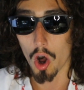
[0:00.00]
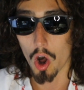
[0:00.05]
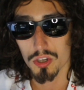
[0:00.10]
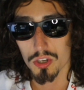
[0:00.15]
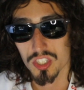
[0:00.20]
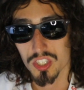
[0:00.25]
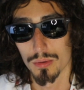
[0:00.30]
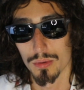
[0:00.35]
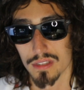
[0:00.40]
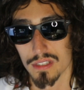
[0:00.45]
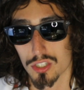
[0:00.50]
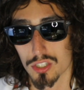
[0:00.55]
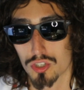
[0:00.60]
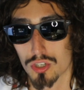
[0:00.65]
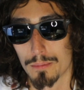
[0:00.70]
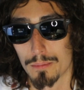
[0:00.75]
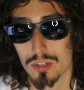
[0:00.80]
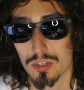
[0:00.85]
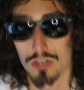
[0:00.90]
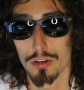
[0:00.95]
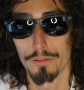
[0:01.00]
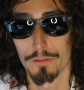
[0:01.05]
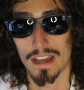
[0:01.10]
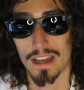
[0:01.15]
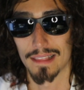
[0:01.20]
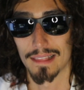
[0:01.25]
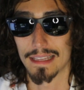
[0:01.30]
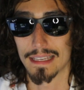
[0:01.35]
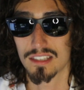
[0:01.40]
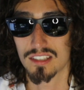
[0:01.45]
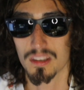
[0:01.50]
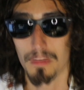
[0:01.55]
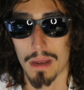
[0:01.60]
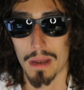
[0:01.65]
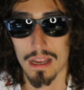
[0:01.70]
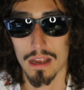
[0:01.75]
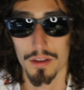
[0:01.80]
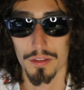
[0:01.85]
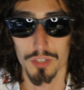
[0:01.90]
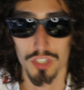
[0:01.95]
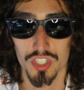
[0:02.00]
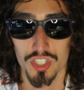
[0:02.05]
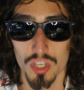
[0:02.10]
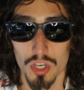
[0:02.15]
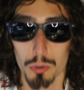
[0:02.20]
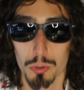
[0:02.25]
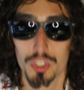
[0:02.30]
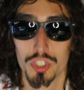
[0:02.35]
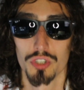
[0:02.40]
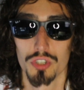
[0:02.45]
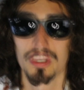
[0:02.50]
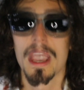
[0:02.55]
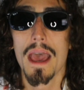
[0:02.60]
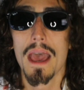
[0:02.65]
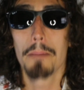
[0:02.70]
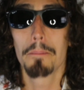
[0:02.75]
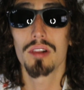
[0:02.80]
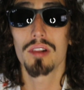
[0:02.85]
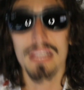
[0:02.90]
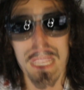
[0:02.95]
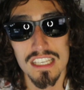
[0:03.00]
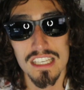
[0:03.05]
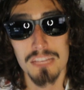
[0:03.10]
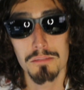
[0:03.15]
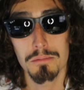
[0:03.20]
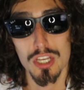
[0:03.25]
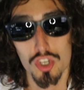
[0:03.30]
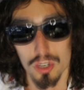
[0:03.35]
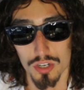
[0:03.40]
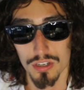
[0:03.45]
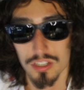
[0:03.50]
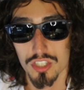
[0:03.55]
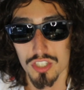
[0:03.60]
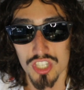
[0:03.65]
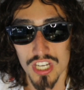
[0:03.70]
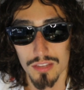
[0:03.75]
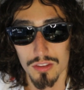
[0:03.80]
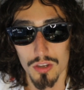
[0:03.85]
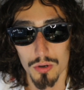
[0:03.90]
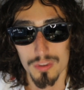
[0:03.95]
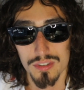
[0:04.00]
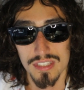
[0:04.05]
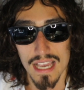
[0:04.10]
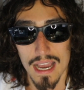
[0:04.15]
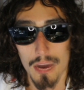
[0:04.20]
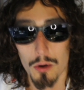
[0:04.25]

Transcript: Also in the description you'll find links to my other socials. Please be sure to check those